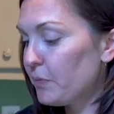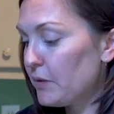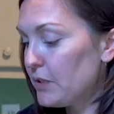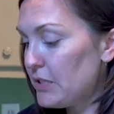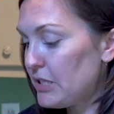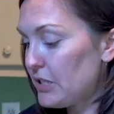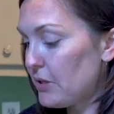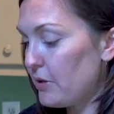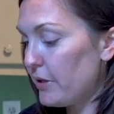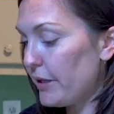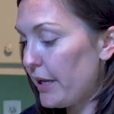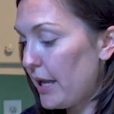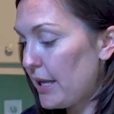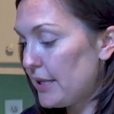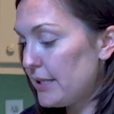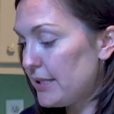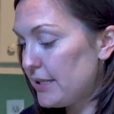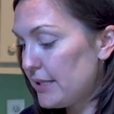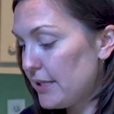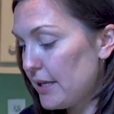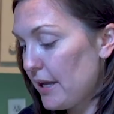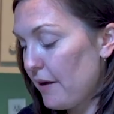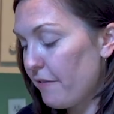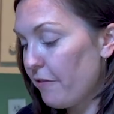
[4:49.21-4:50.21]
So
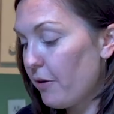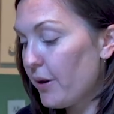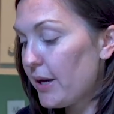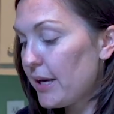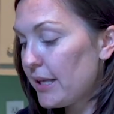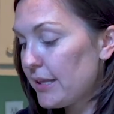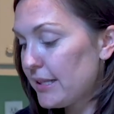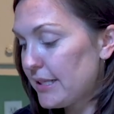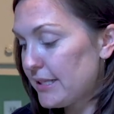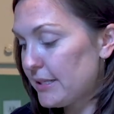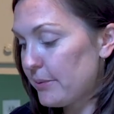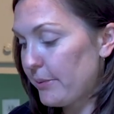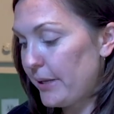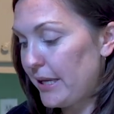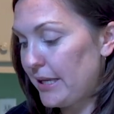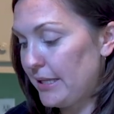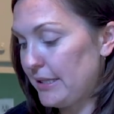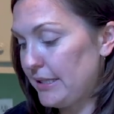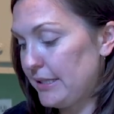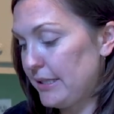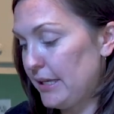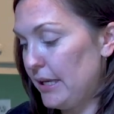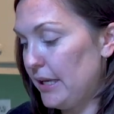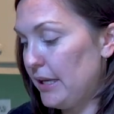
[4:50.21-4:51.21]
again, avoiding the
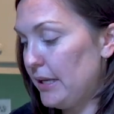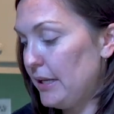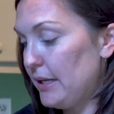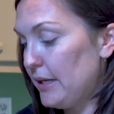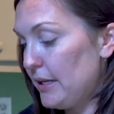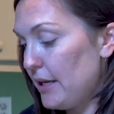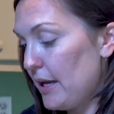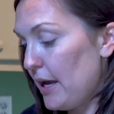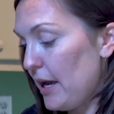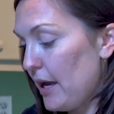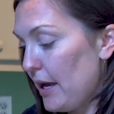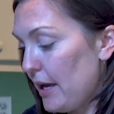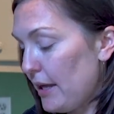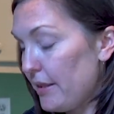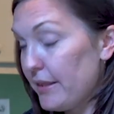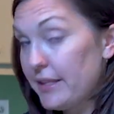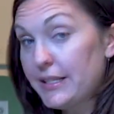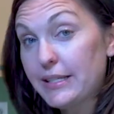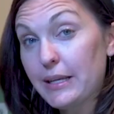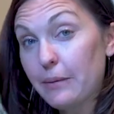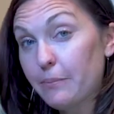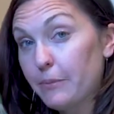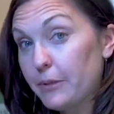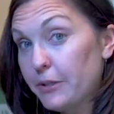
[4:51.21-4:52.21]
swings in the
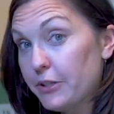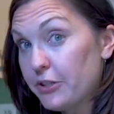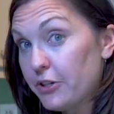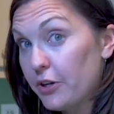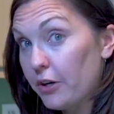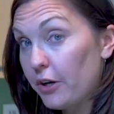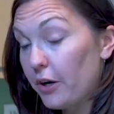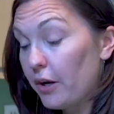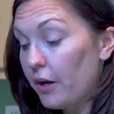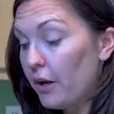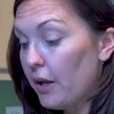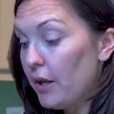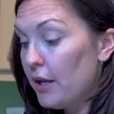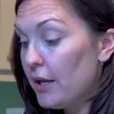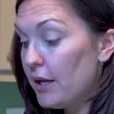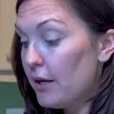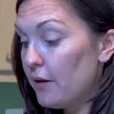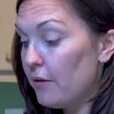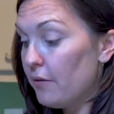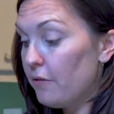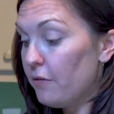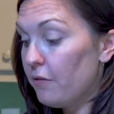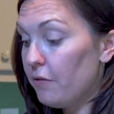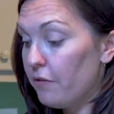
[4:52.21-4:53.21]
temperature
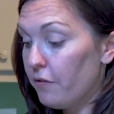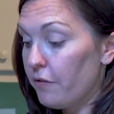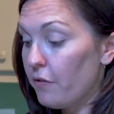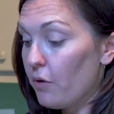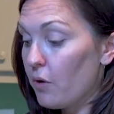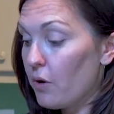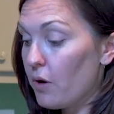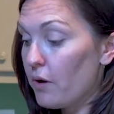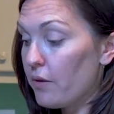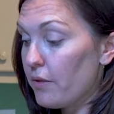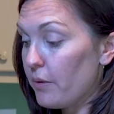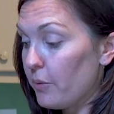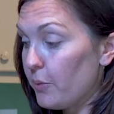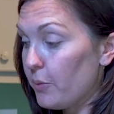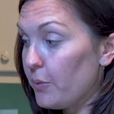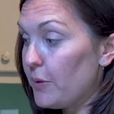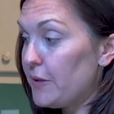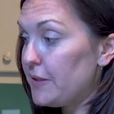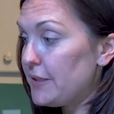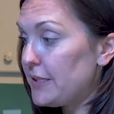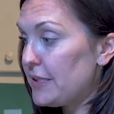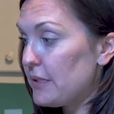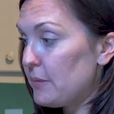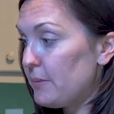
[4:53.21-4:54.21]
for the
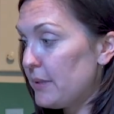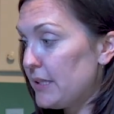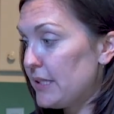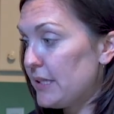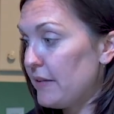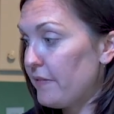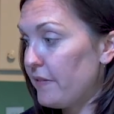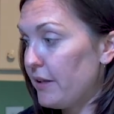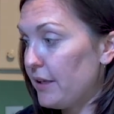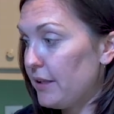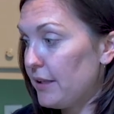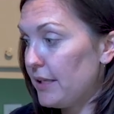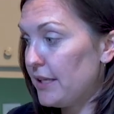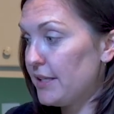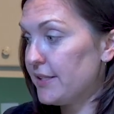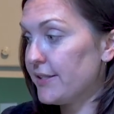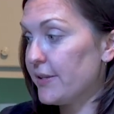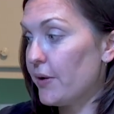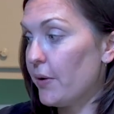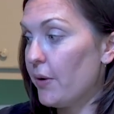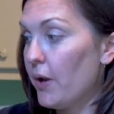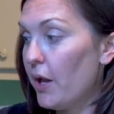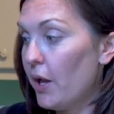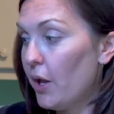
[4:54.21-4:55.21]
wool specifically.
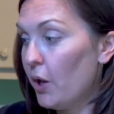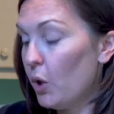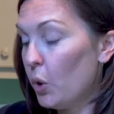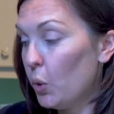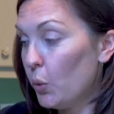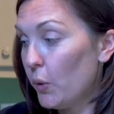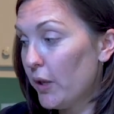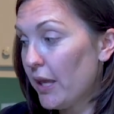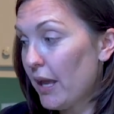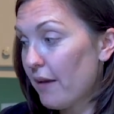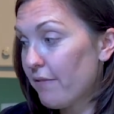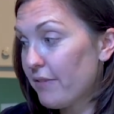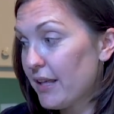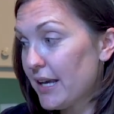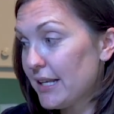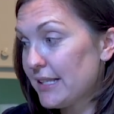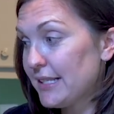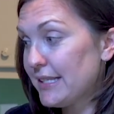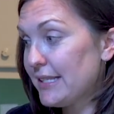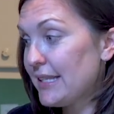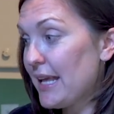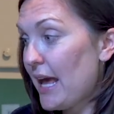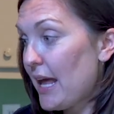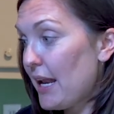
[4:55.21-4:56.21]
So we have that
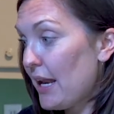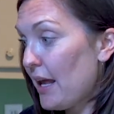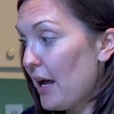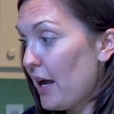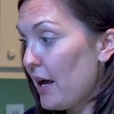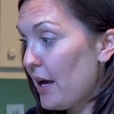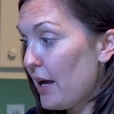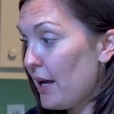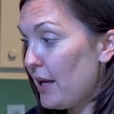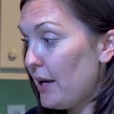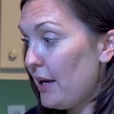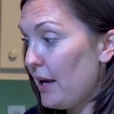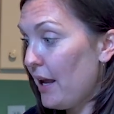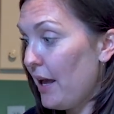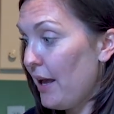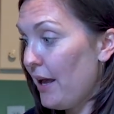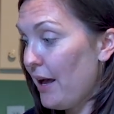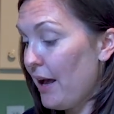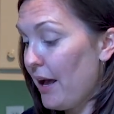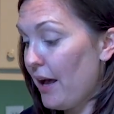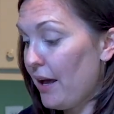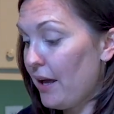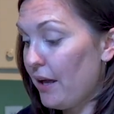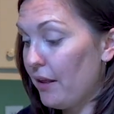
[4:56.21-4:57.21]
set on
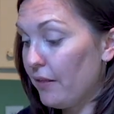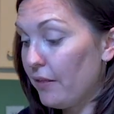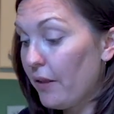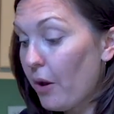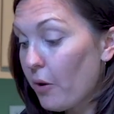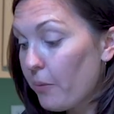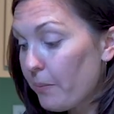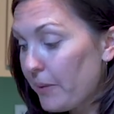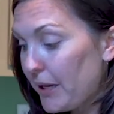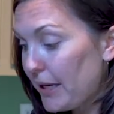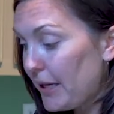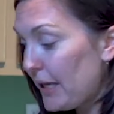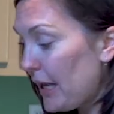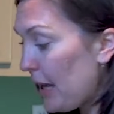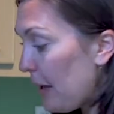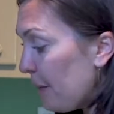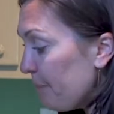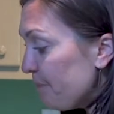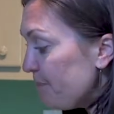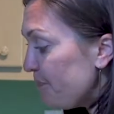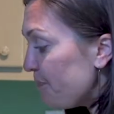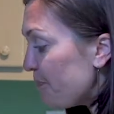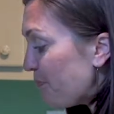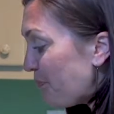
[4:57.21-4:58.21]
low
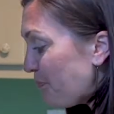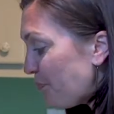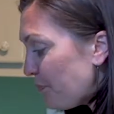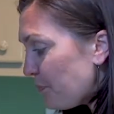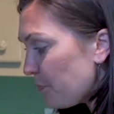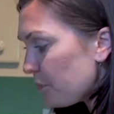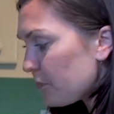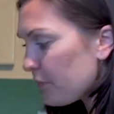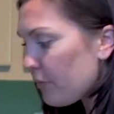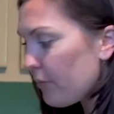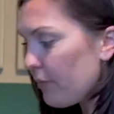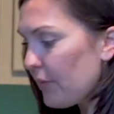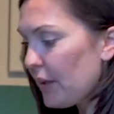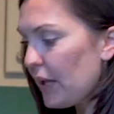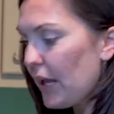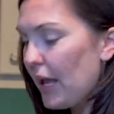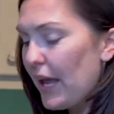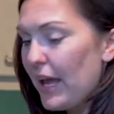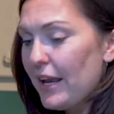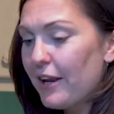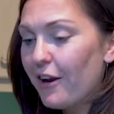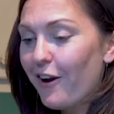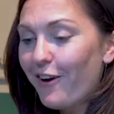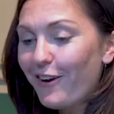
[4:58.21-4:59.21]
medium
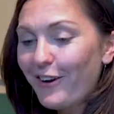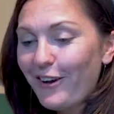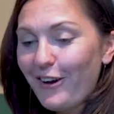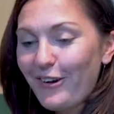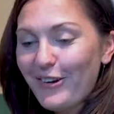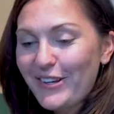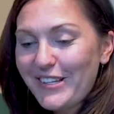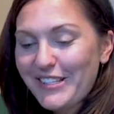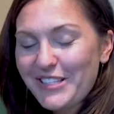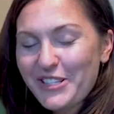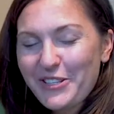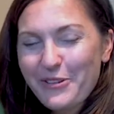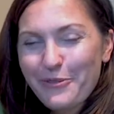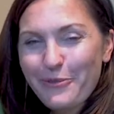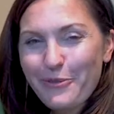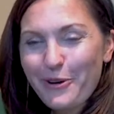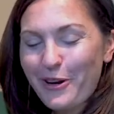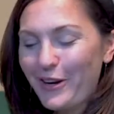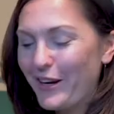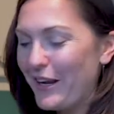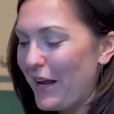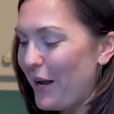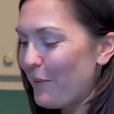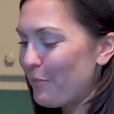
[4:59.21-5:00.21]
and are going to
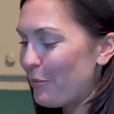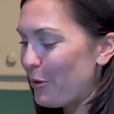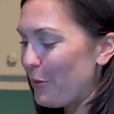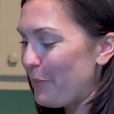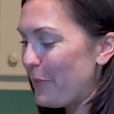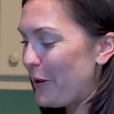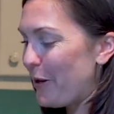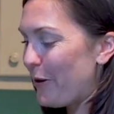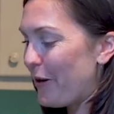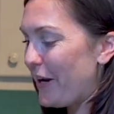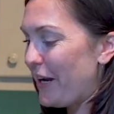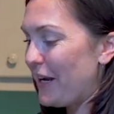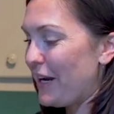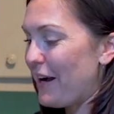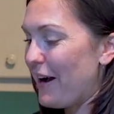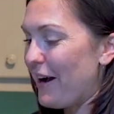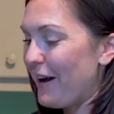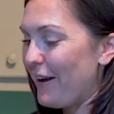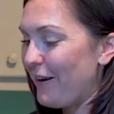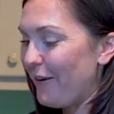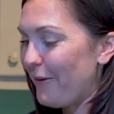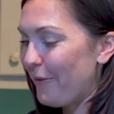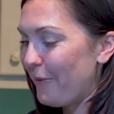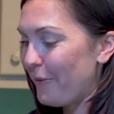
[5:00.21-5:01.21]
work on preparing
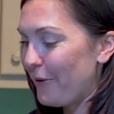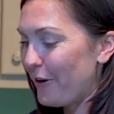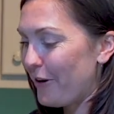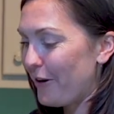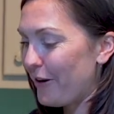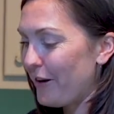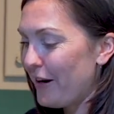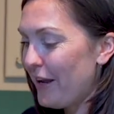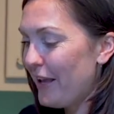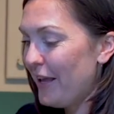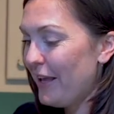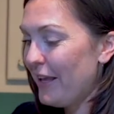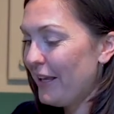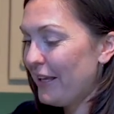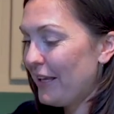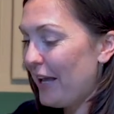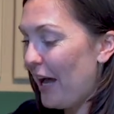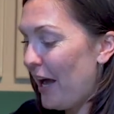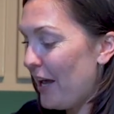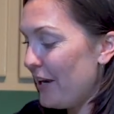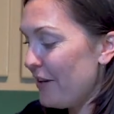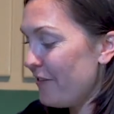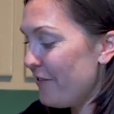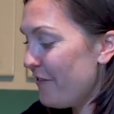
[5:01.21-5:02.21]
our
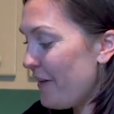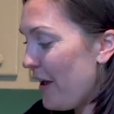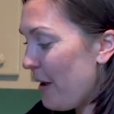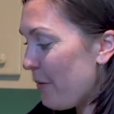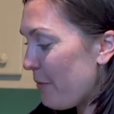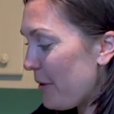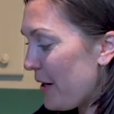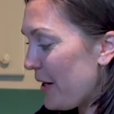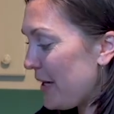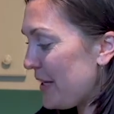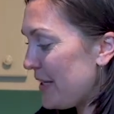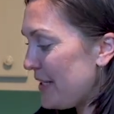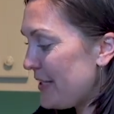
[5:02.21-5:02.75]
cotton fabric.